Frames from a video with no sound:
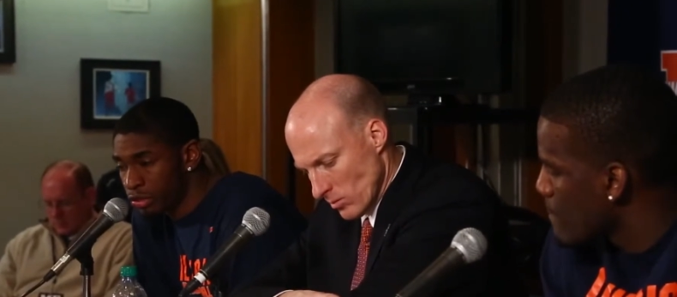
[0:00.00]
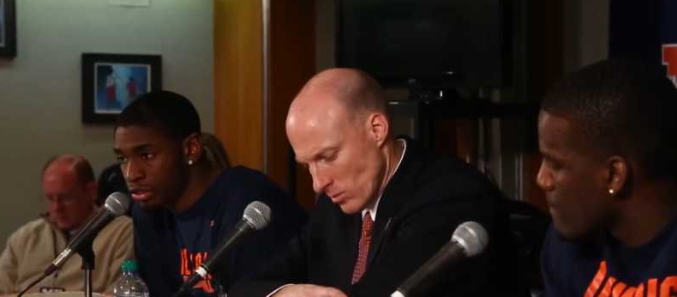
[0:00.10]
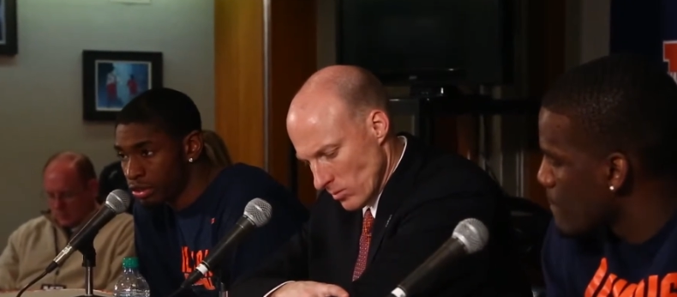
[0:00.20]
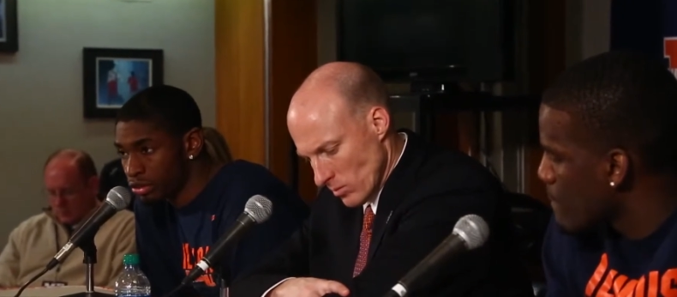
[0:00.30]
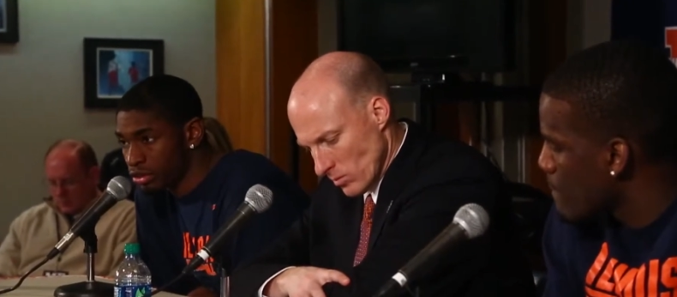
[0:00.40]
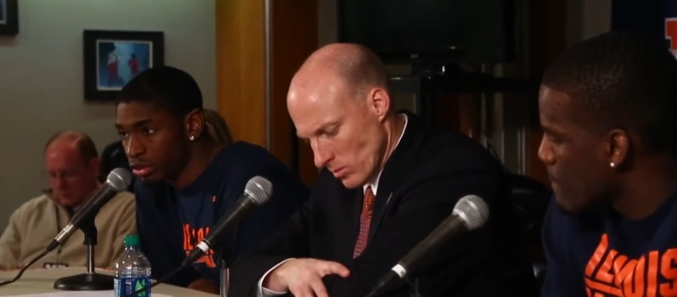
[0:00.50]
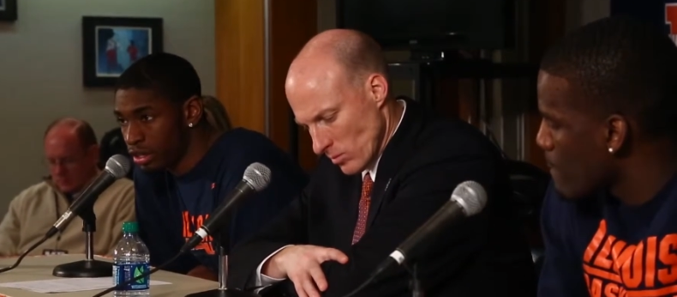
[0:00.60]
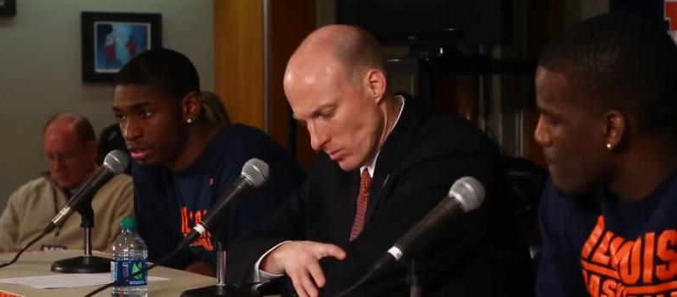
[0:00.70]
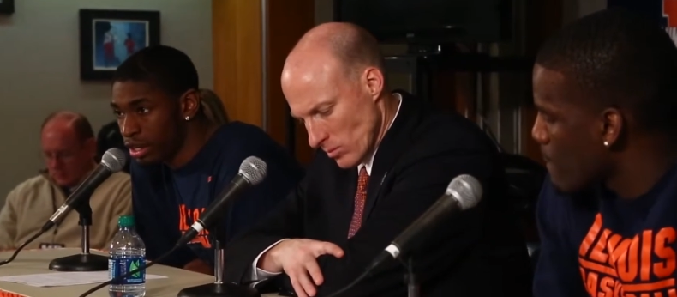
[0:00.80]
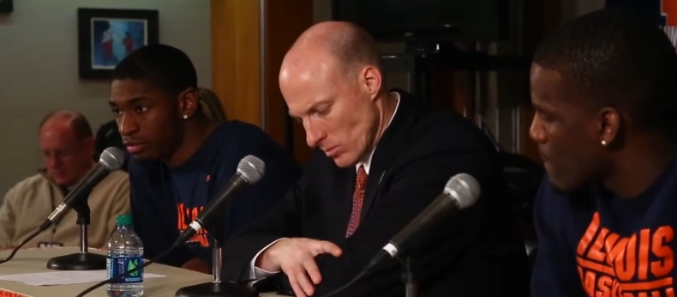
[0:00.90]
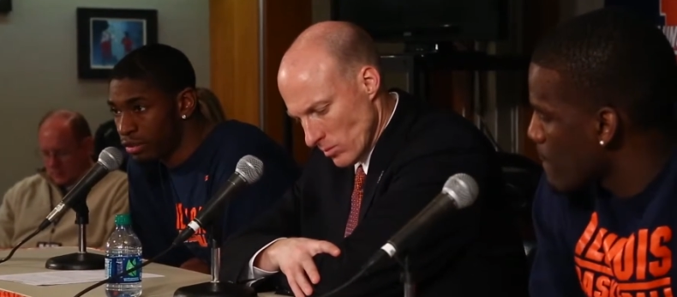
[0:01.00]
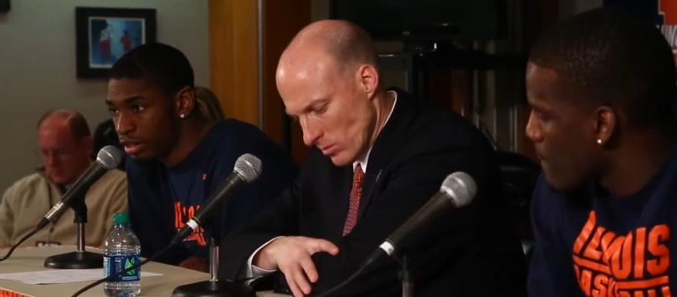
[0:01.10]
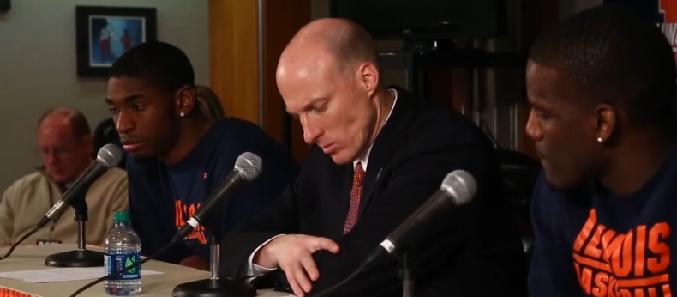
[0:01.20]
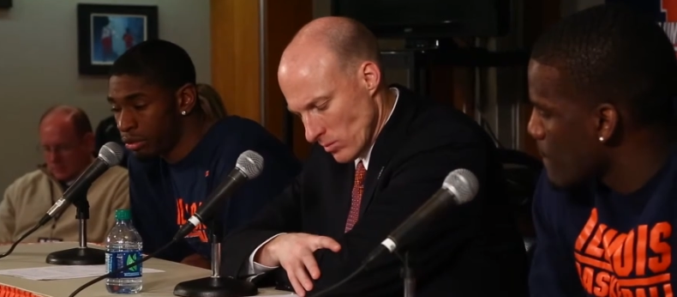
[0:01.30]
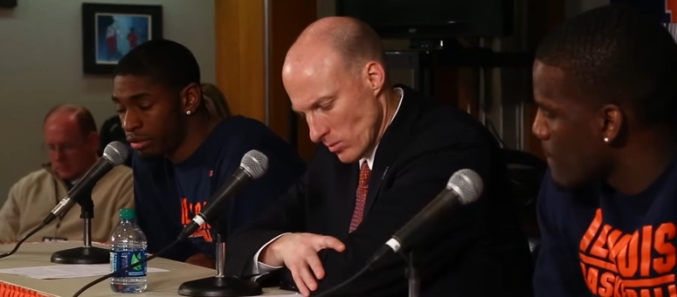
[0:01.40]
Speaker 1: free throws. You know, I, I feel
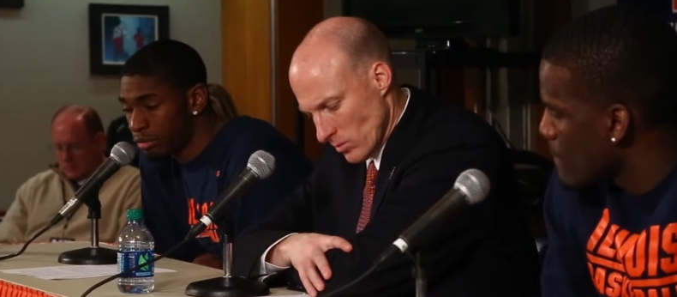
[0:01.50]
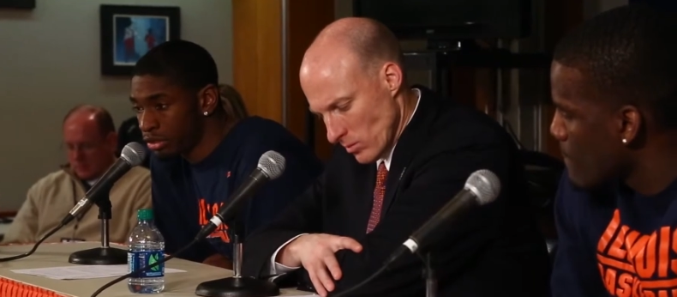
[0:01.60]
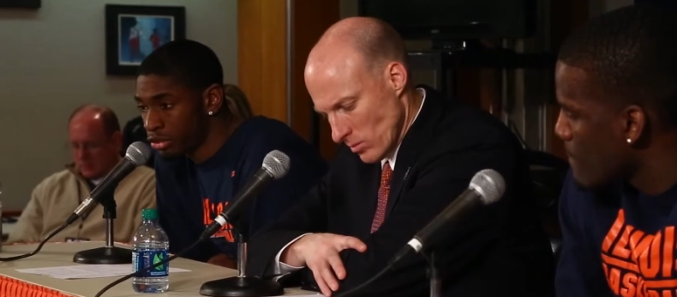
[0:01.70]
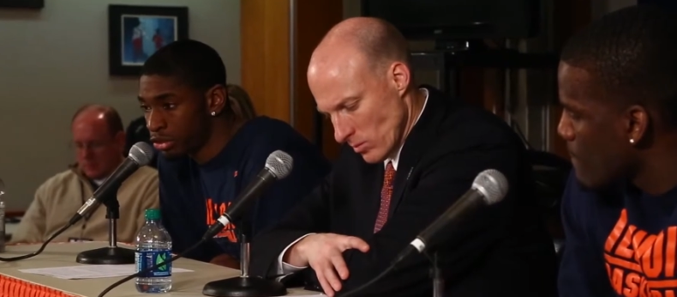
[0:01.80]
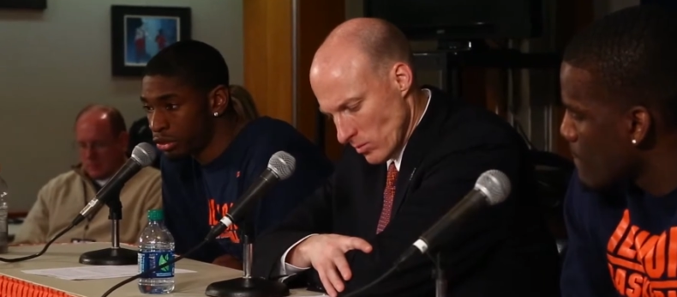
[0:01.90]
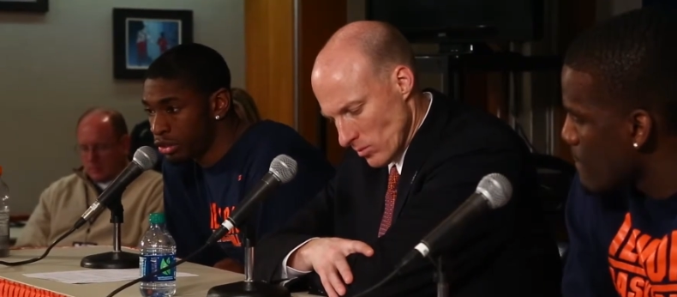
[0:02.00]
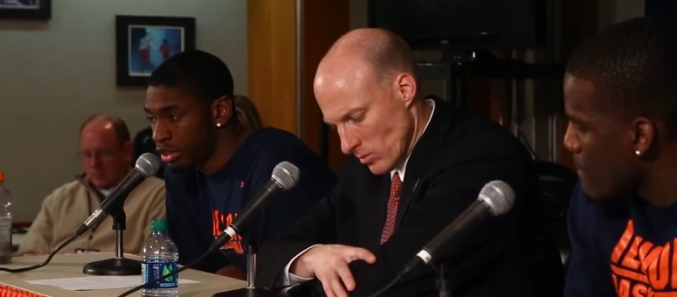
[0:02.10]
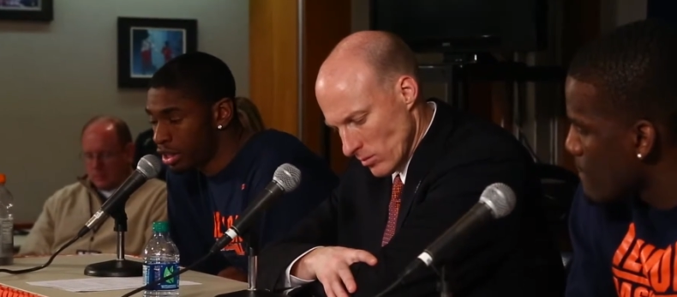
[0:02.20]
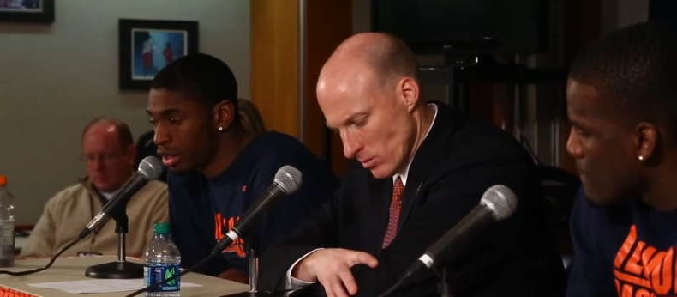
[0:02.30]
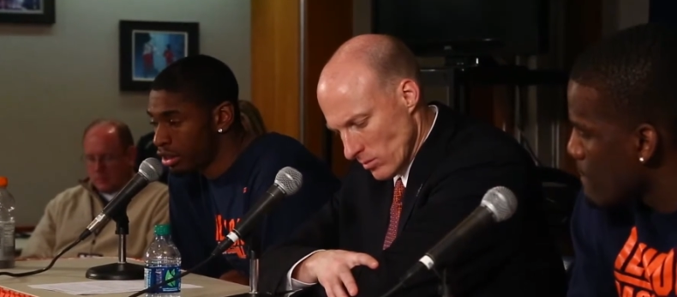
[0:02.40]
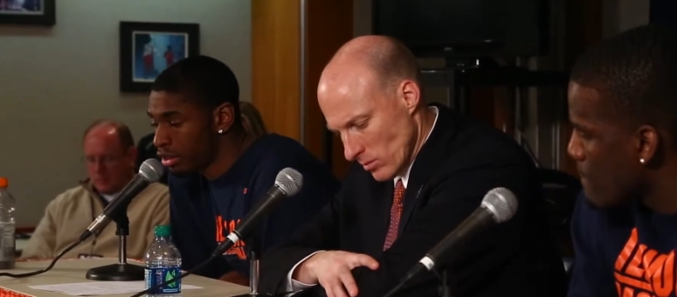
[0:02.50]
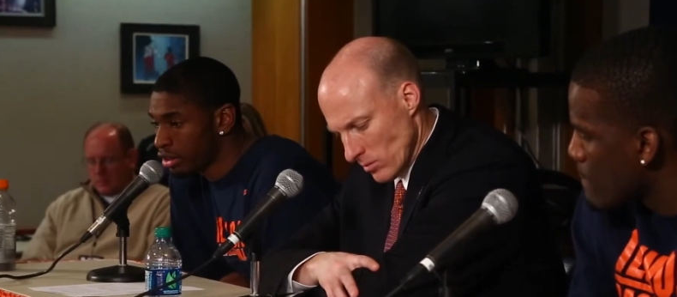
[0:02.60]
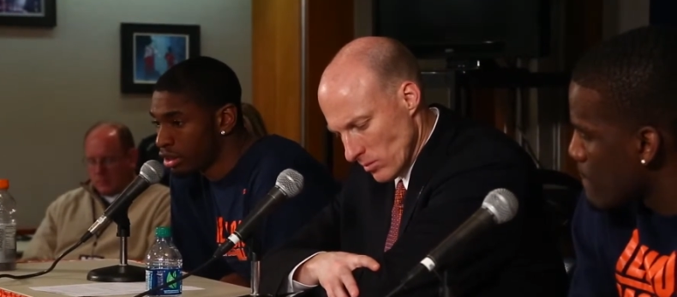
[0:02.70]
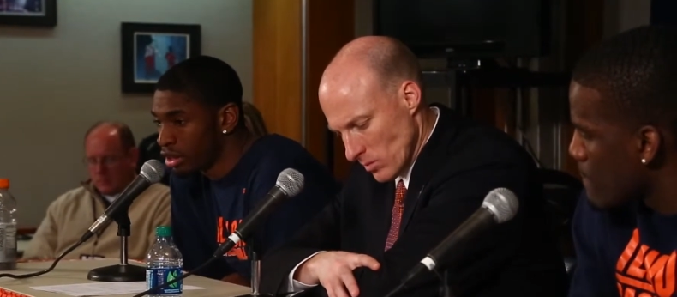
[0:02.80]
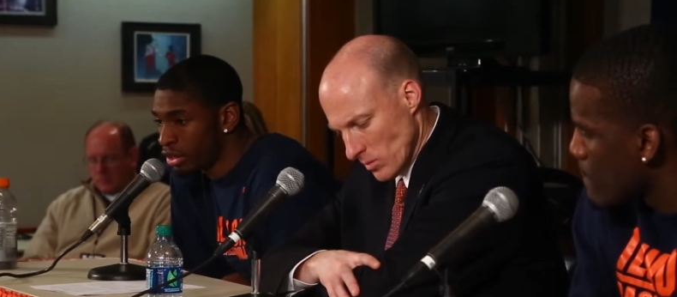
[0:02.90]
like I'm a great free throw shooter, and uh,